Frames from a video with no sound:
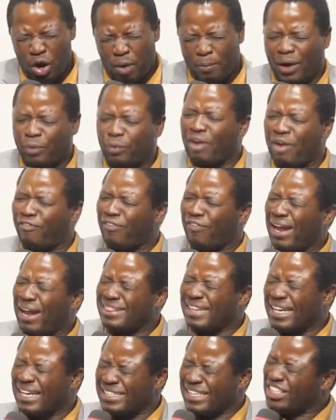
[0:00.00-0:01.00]
But we've
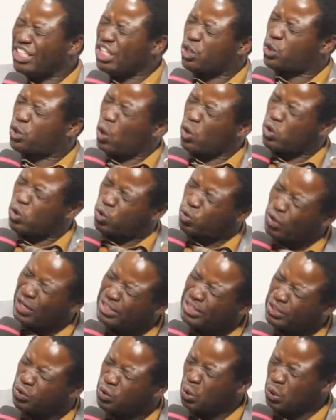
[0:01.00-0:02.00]
learned that it is so
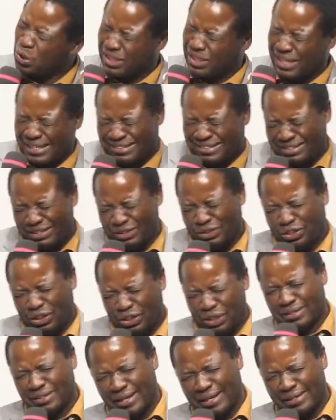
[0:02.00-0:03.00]
sweet to trust in
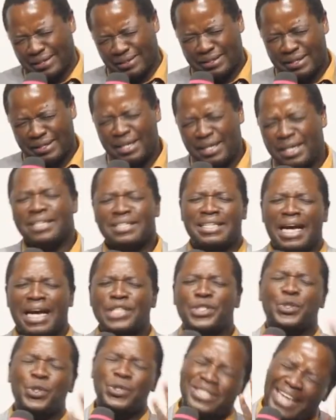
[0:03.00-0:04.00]
Jesus.
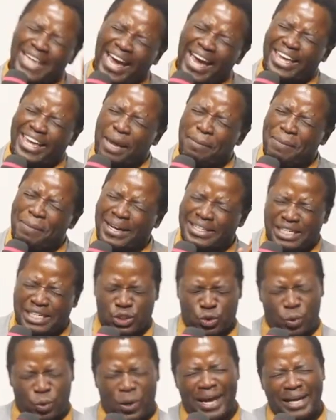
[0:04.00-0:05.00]
Just to take him at
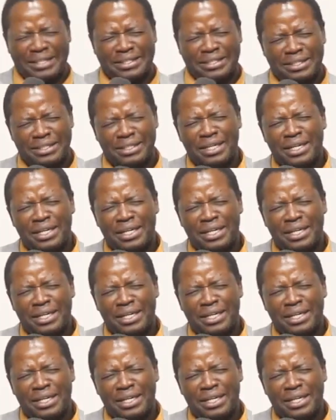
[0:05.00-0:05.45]
his word.